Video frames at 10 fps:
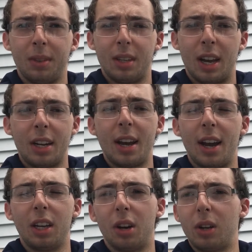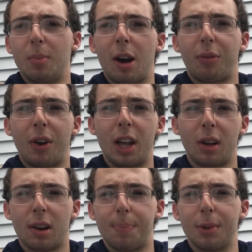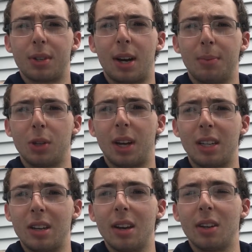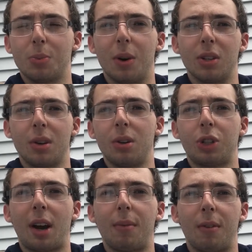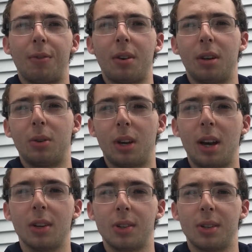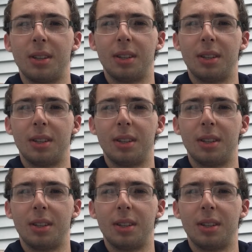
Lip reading: And yeah, you might fail a couple times with ideas, but as long as you're having fun, who cares?